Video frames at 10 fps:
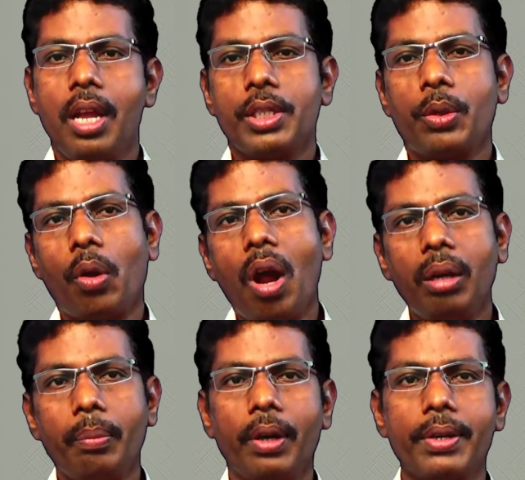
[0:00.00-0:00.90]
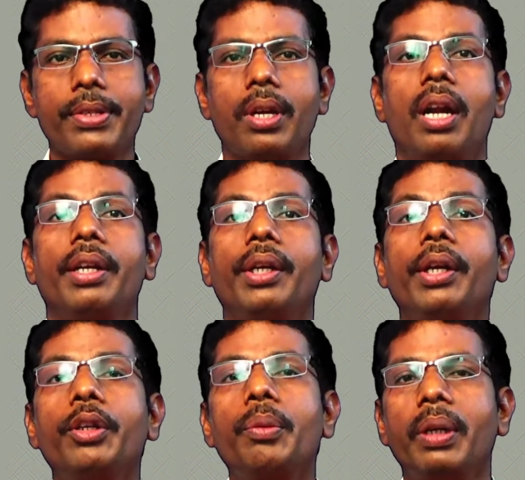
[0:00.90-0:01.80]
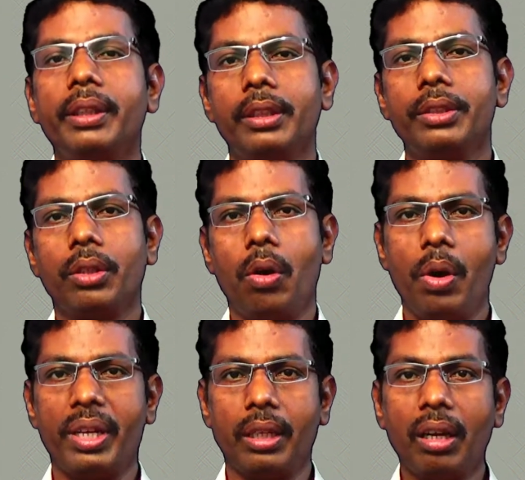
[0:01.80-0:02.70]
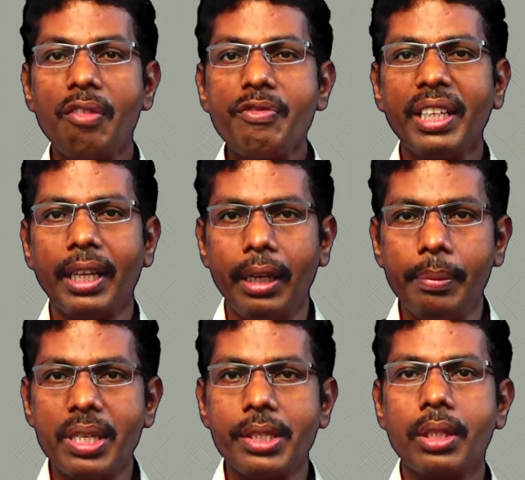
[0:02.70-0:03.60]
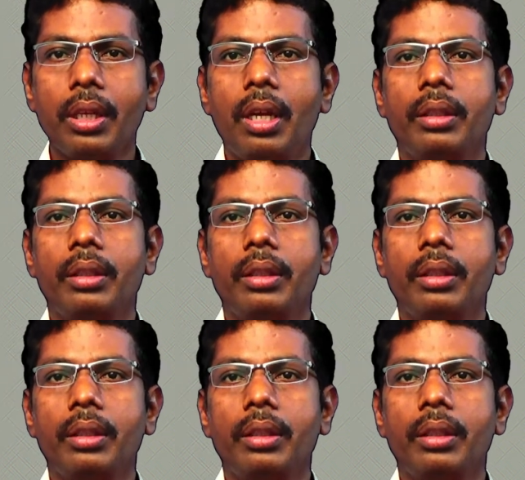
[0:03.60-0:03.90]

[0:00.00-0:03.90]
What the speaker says: scroll bars and radio buttons are graphic elements